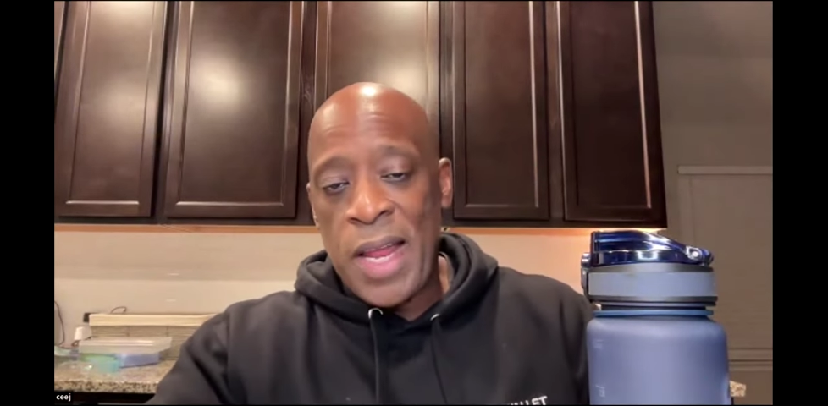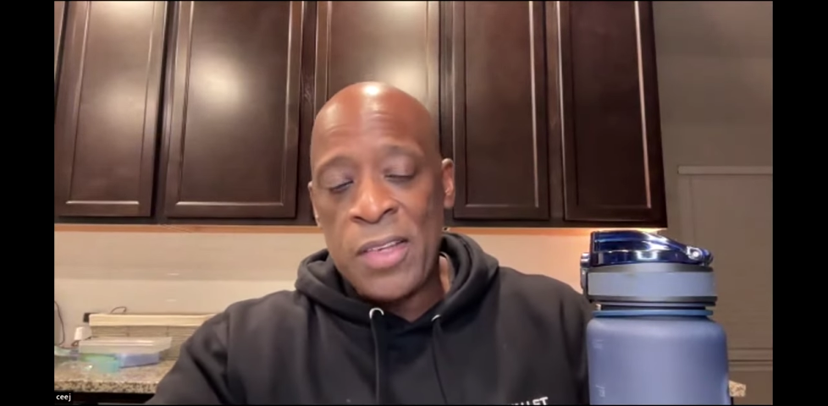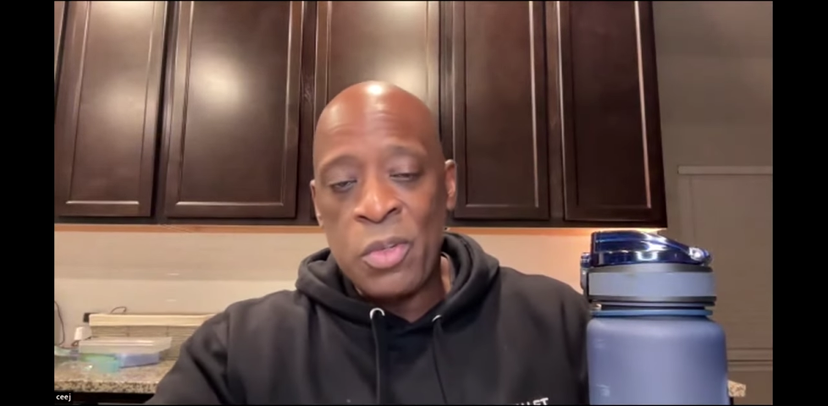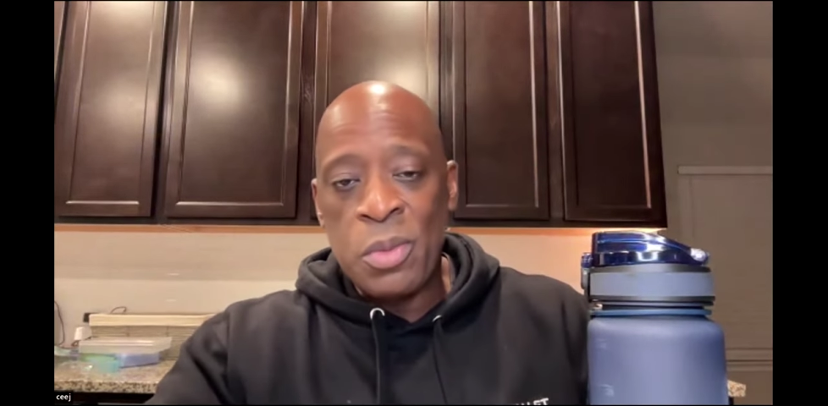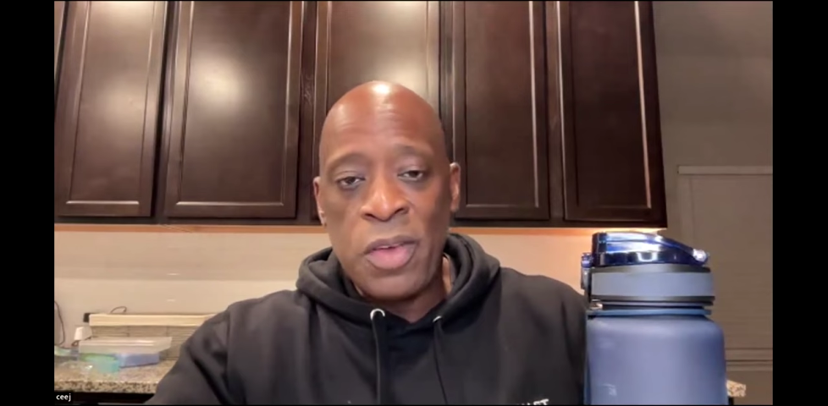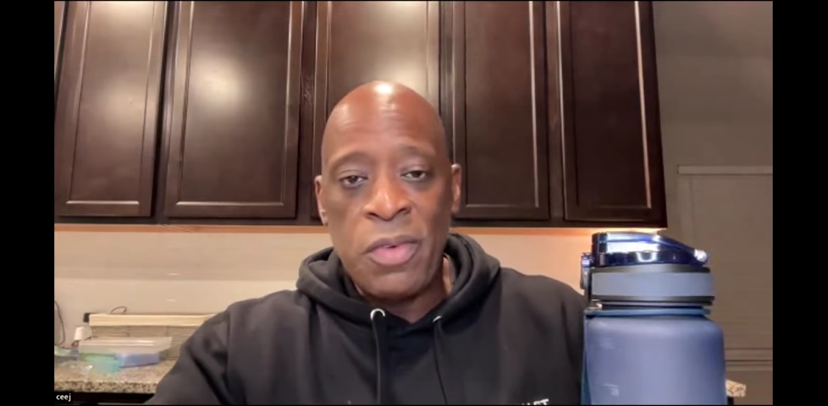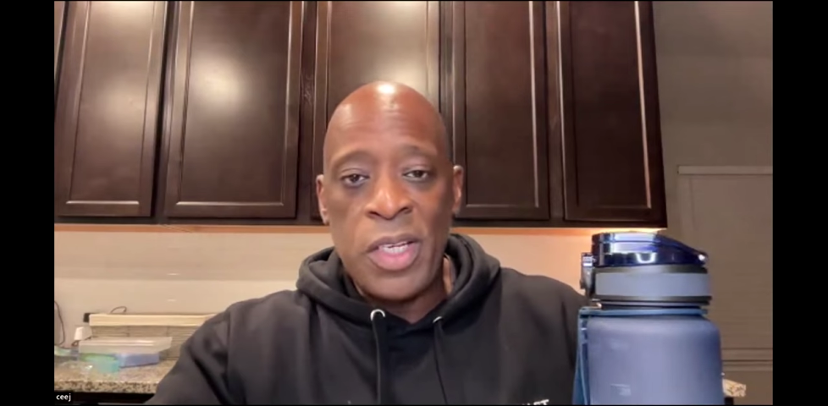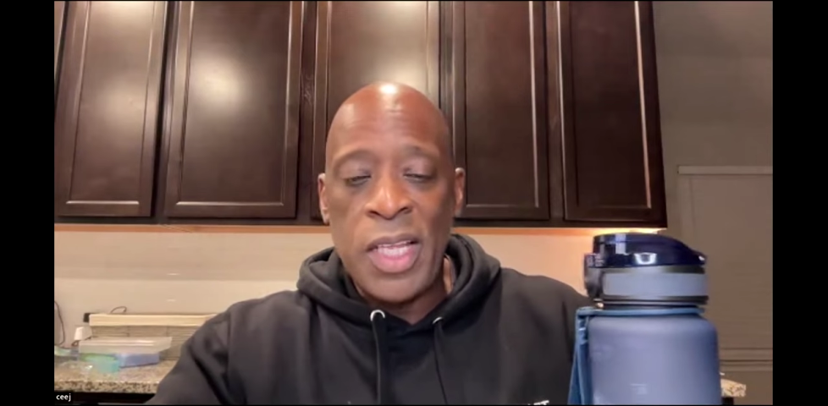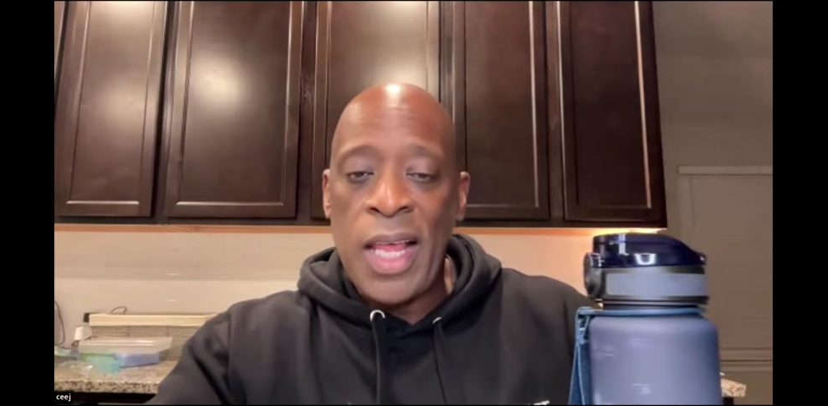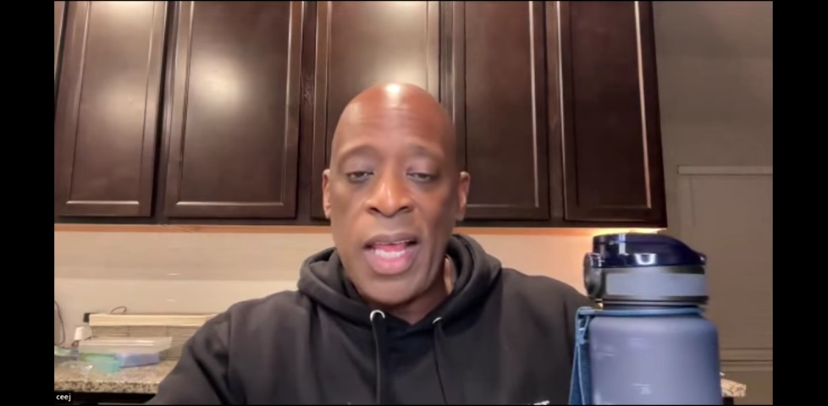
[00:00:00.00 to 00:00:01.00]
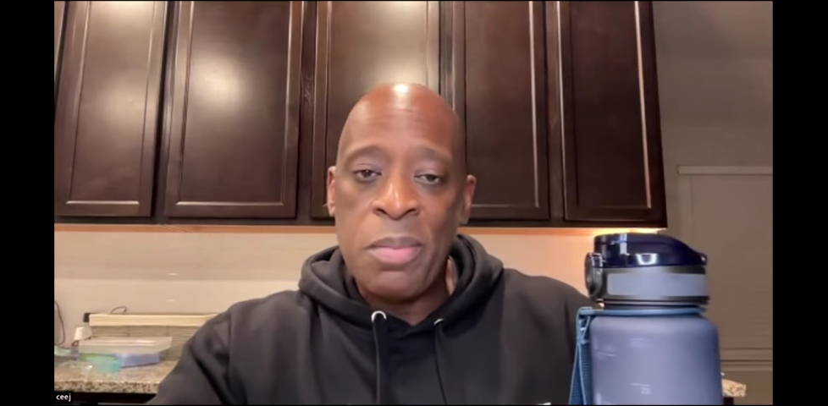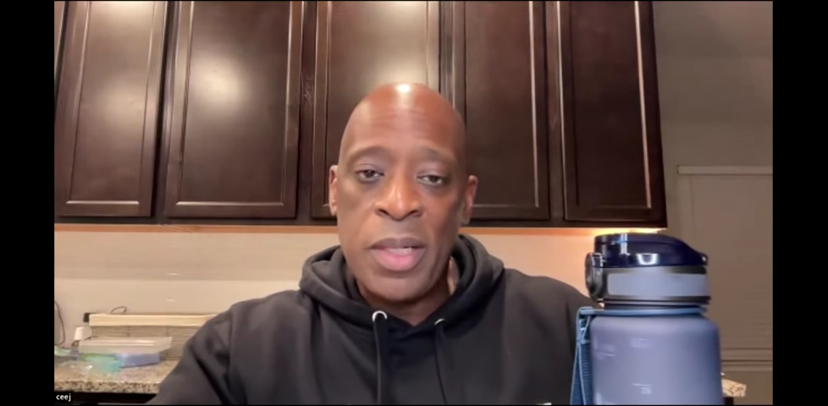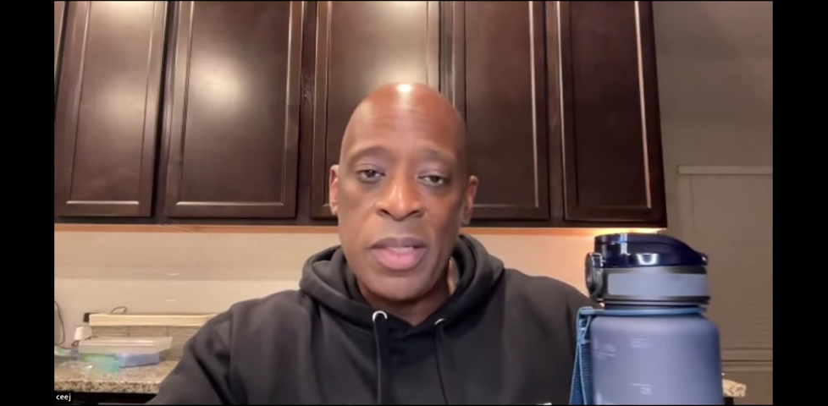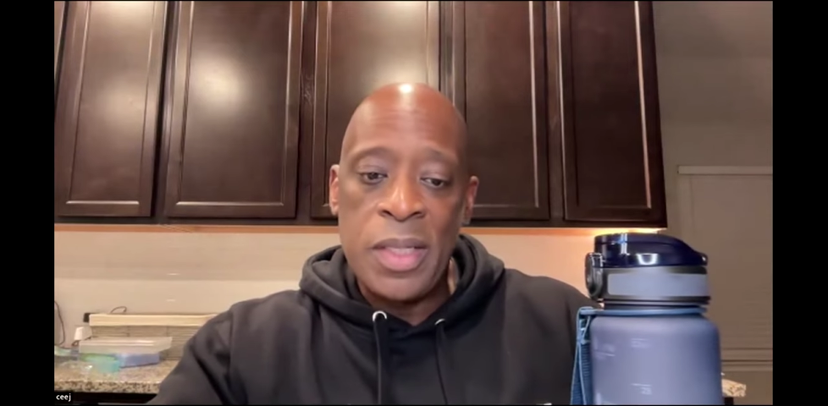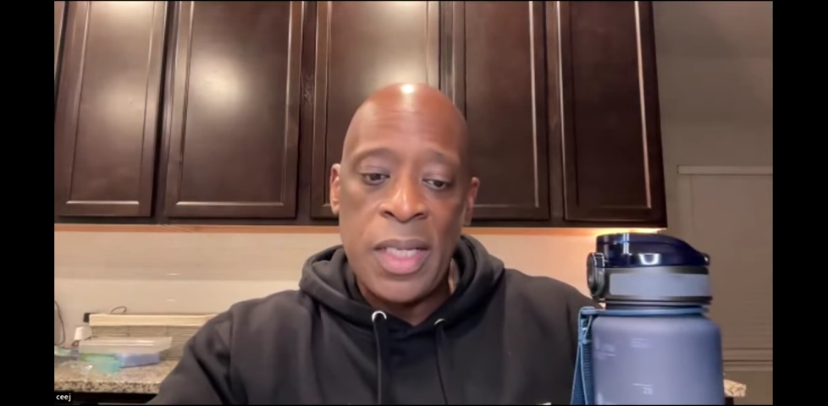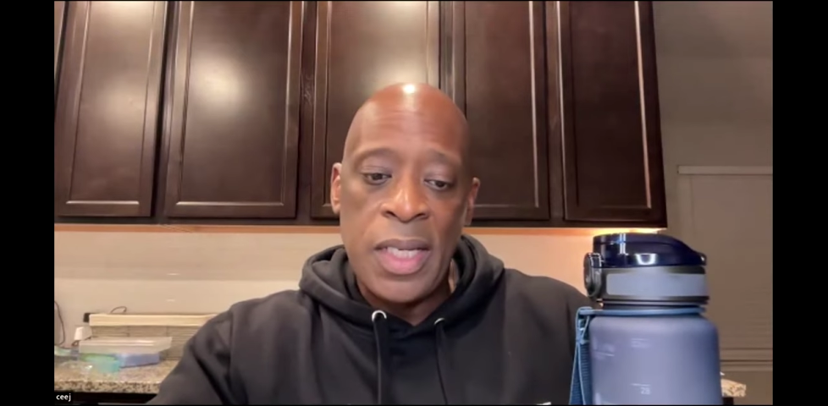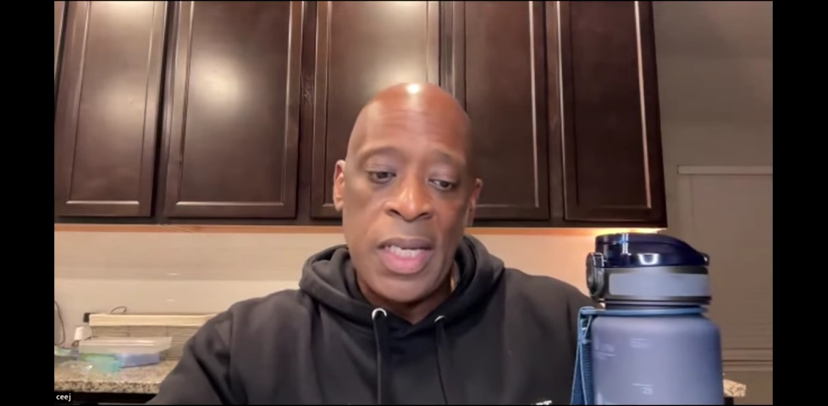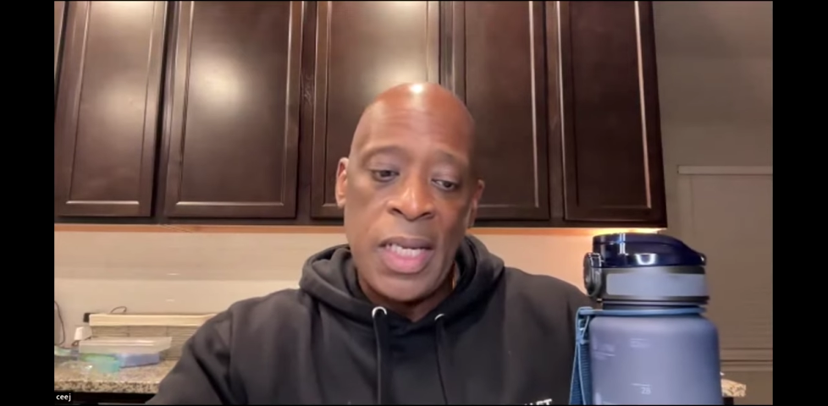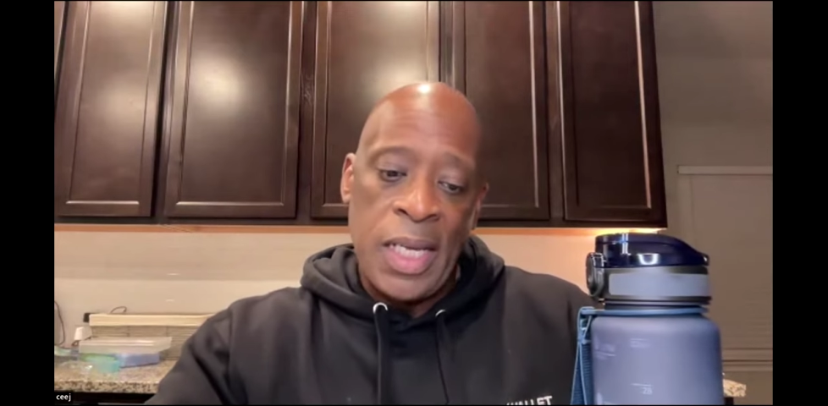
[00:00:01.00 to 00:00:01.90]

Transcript: If it has, do me a favor and hit that like button.